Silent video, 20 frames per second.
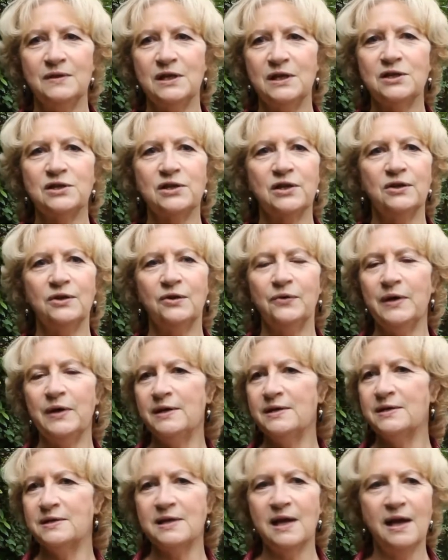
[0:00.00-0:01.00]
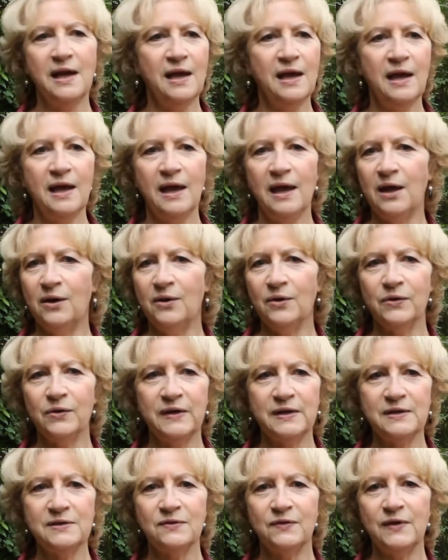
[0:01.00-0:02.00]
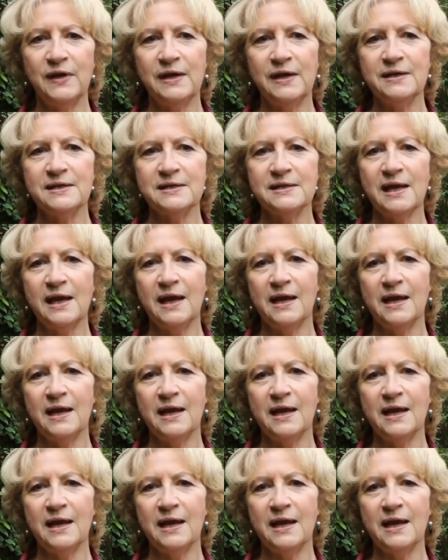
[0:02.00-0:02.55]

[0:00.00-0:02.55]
dictionaries and all these things.